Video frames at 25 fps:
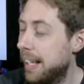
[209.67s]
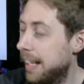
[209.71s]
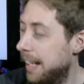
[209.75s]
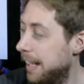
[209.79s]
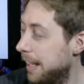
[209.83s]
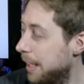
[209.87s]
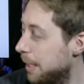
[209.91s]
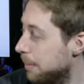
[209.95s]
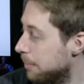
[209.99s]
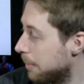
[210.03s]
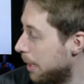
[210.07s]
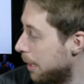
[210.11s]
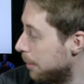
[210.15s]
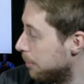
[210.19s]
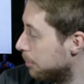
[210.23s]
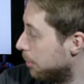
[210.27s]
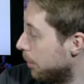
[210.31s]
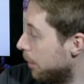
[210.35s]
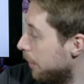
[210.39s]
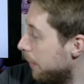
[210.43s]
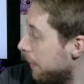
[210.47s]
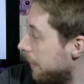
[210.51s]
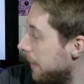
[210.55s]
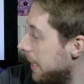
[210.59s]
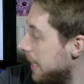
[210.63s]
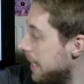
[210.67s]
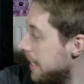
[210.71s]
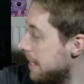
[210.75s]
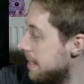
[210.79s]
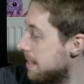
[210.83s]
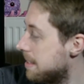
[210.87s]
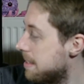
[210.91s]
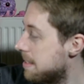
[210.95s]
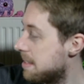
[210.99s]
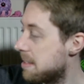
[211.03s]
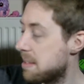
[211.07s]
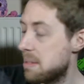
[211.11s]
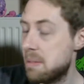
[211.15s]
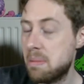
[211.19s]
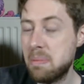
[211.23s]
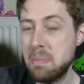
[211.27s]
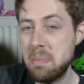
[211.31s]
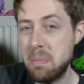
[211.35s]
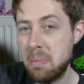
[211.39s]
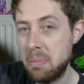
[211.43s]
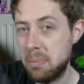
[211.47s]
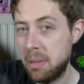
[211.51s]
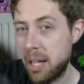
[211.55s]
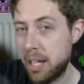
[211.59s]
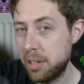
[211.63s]
I bought these
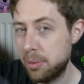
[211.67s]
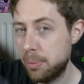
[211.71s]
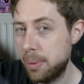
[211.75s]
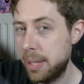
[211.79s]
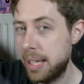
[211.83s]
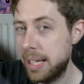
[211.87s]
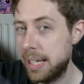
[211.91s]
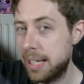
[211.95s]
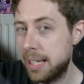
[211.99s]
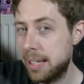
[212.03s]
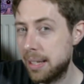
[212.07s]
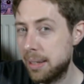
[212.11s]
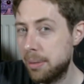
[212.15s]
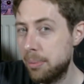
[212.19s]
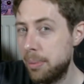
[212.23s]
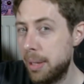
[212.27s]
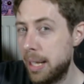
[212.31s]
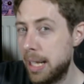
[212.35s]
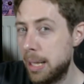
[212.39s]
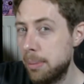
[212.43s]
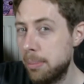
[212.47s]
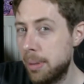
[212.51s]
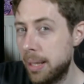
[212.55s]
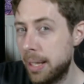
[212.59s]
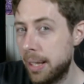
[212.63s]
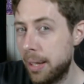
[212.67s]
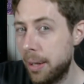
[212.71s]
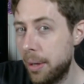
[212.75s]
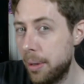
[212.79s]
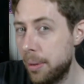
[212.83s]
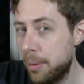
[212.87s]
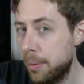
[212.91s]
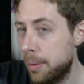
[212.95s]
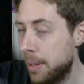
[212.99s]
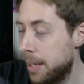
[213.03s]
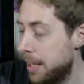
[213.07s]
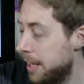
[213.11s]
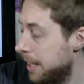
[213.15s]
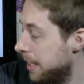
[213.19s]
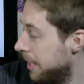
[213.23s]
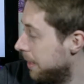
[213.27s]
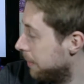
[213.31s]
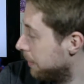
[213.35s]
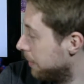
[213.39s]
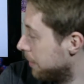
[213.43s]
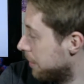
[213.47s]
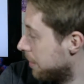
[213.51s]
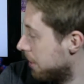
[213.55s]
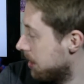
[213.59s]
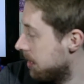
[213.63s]
last week and a bit ago,
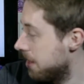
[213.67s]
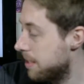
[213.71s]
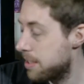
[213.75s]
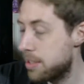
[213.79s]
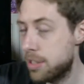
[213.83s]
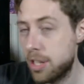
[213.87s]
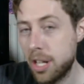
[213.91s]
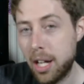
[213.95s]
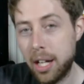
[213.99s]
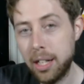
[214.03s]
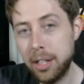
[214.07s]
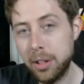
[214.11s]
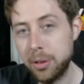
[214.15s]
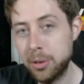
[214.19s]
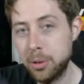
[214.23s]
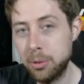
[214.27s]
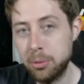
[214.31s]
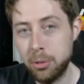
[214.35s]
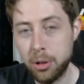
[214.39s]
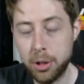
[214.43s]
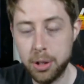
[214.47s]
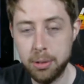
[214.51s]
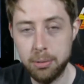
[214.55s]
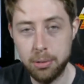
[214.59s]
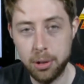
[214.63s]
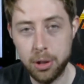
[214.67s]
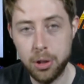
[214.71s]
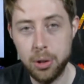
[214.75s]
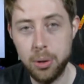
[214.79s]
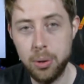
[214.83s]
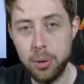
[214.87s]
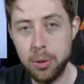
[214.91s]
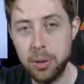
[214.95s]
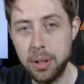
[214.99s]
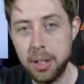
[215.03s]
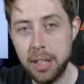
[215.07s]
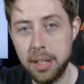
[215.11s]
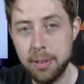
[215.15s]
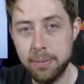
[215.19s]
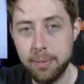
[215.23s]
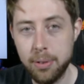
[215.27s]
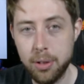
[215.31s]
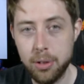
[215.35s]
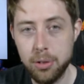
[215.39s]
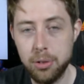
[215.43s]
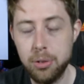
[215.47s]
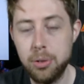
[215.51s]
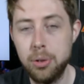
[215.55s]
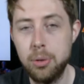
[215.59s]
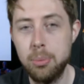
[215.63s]
which is Star-Lord and Rocket Raccoon, are the
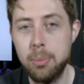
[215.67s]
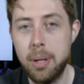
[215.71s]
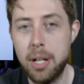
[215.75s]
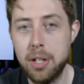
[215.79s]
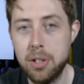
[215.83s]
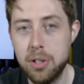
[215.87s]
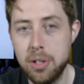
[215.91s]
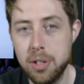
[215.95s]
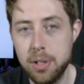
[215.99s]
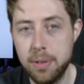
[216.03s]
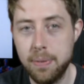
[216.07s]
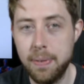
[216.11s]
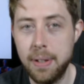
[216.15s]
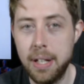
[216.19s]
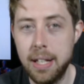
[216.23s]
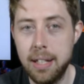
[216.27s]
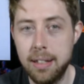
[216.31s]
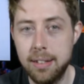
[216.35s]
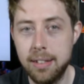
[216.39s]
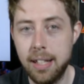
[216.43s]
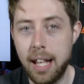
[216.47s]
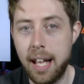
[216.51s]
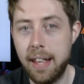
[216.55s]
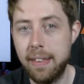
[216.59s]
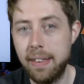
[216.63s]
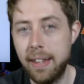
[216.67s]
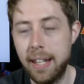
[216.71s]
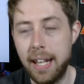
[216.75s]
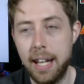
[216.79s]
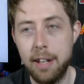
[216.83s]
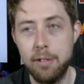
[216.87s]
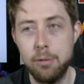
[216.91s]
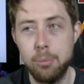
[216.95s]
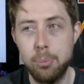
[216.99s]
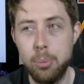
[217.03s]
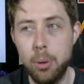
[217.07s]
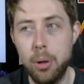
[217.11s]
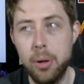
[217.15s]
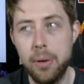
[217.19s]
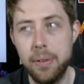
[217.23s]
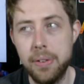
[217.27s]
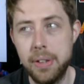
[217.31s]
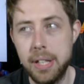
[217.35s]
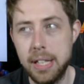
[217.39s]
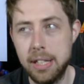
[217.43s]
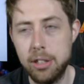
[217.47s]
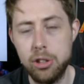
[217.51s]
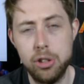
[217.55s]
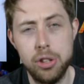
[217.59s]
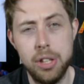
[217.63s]
first two Mashers figures that I think I've bought
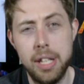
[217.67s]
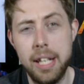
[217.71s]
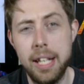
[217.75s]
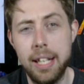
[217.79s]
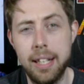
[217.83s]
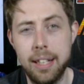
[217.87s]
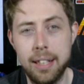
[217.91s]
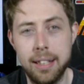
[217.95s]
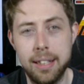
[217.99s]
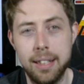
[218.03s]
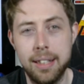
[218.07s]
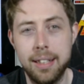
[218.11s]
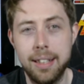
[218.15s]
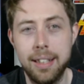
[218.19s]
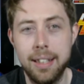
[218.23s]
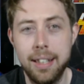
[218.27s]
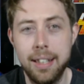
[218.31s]
this year.